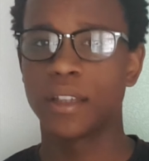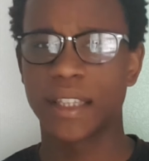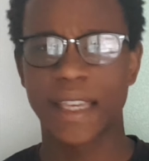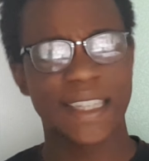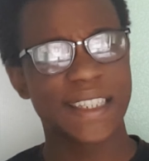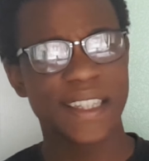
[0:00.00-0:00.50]

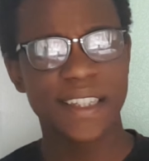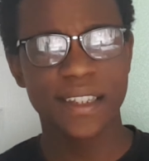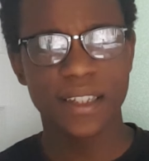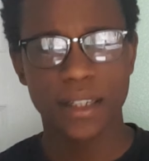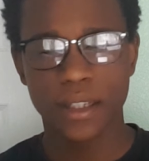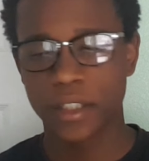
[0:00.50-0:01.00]
guessing.
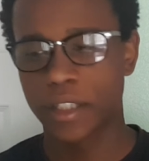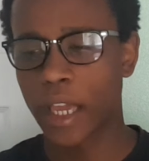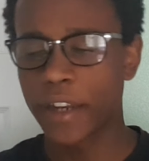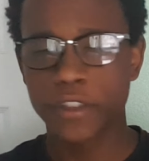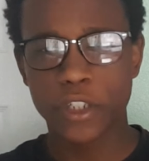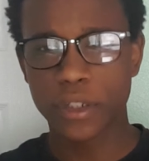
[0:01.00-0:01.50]
You
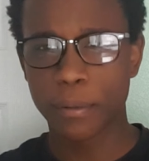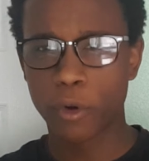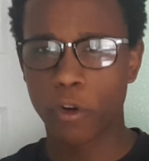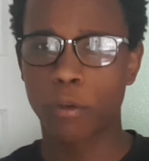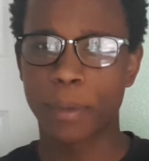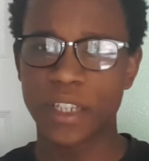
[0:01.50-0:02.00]
can choose it
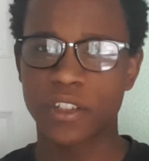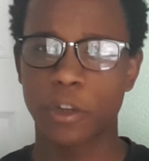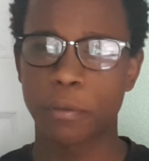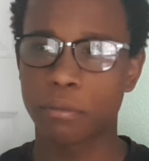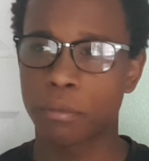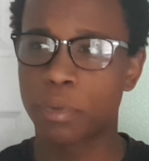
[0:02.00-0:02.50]
more based
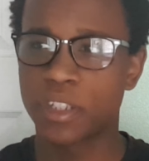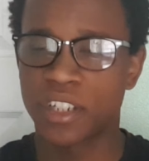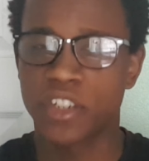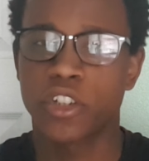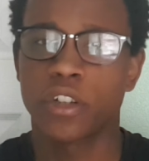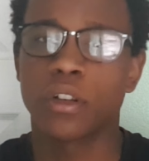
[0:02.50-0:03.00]
on
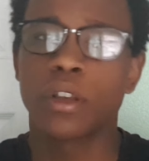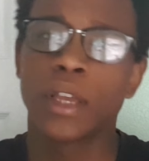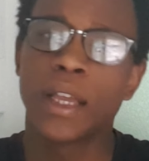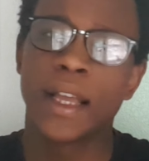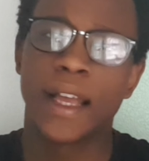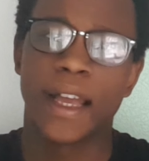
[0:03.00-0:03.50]
position
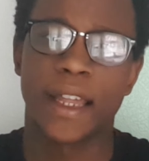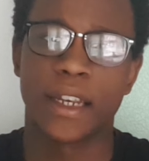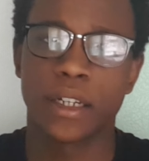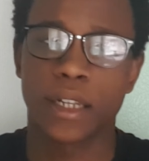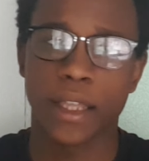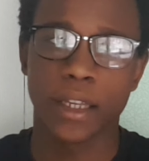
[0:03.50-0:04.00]

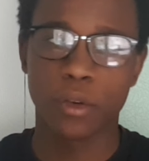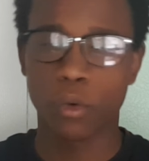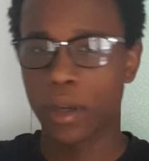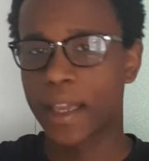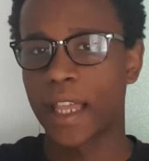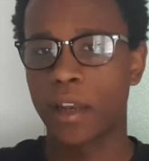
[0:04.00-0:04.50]
and like
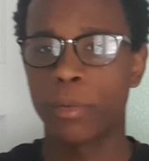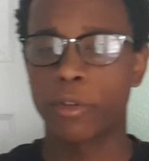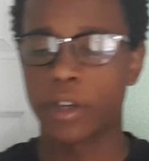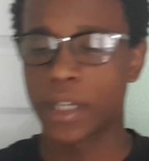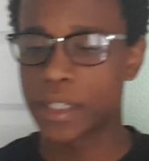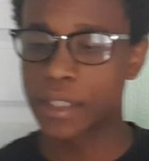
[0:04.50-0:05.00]
what caliber
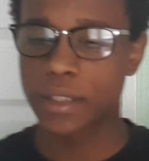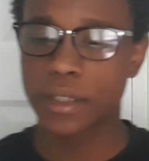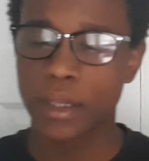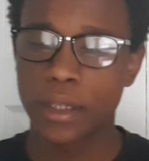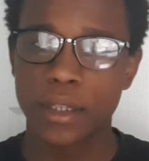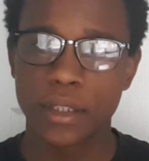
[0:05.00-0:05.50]
it is.
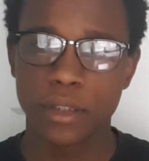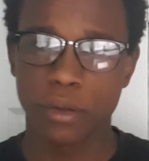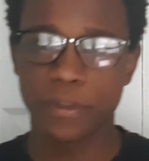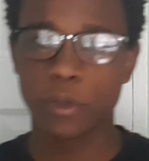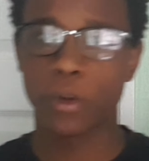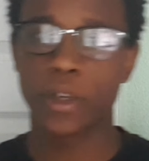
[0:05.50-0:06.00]
So
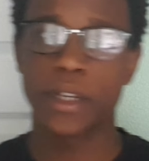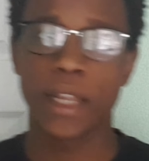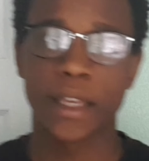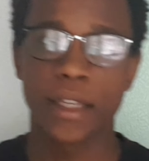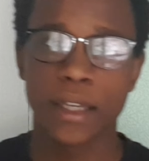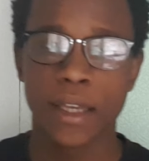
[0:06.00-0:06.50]
if you wanted
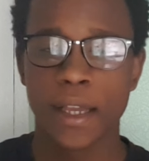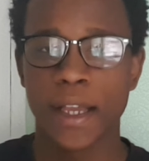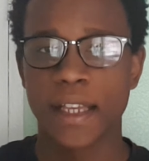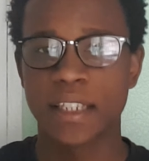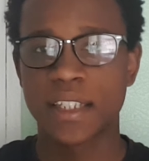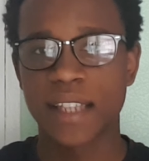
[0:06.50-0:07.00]
like
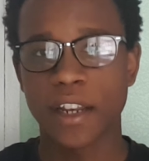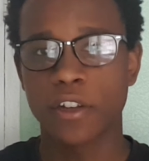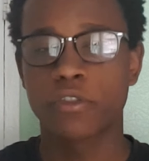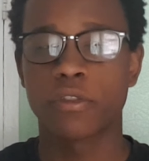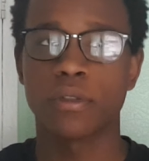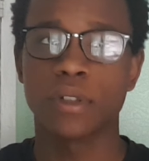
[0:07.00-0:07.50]
a
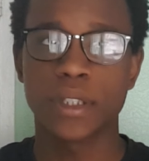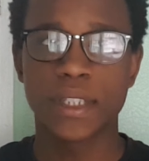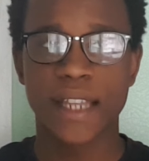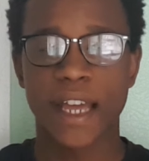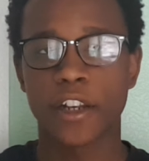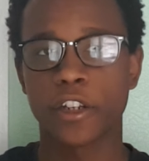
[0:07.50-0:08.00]
central
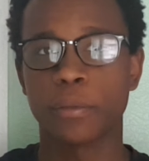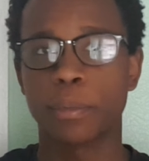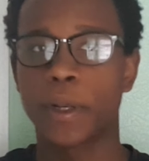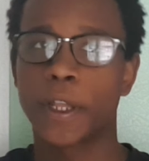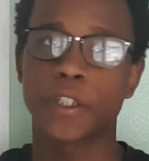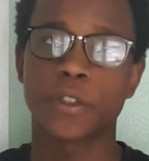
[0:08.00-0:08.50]
standard
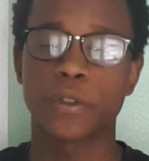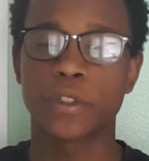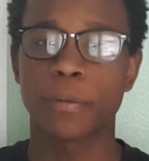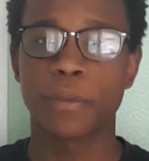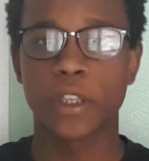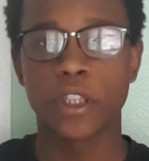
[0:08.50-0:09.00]
plus or
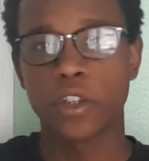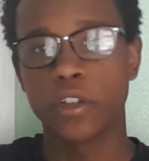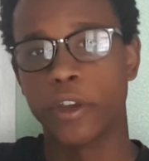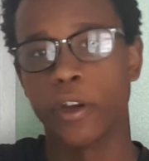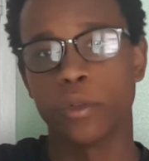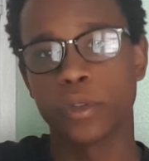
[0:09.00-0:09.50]
something, you'd
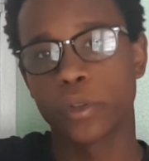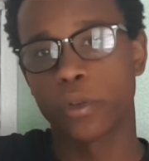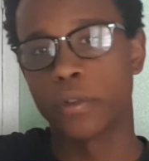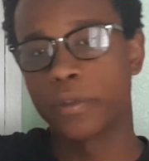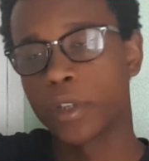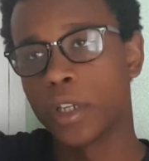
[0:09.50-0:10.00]
go sort
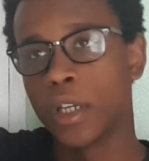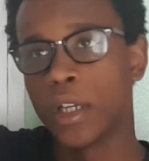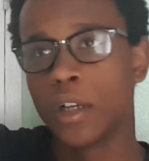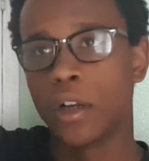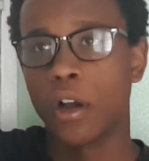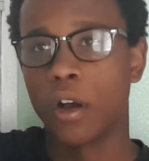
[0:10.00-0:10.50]
of
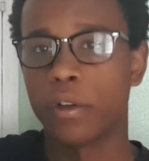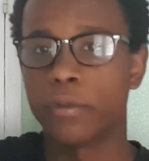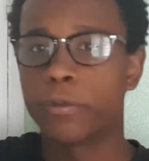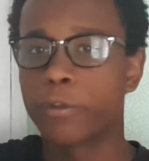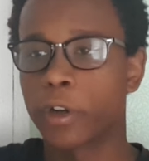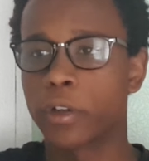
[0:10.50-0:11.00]
on
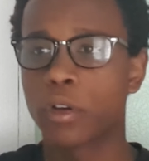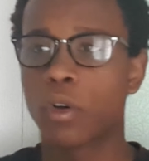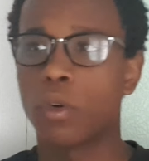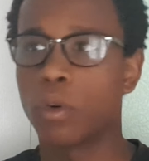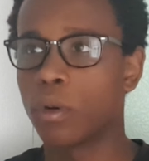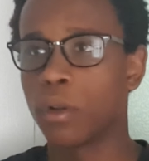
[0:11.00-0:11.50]
front
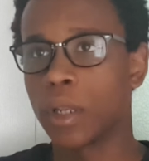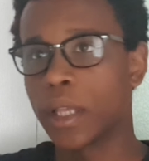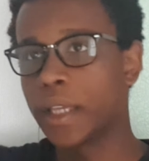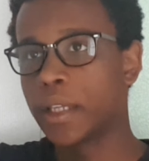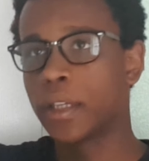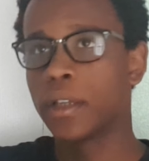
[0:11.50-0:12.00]
court or
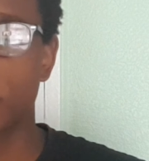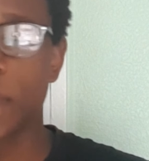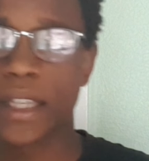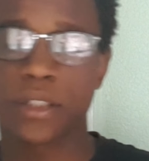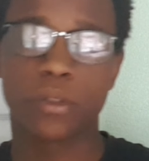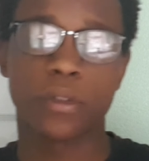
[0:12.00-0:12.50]
like
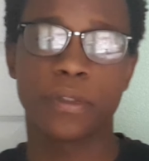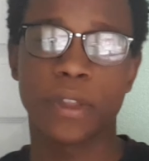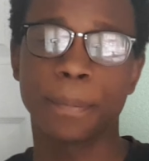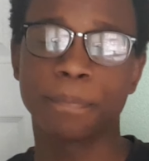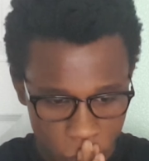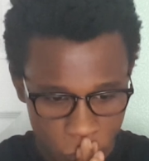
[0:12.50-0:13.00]
that sort of thing.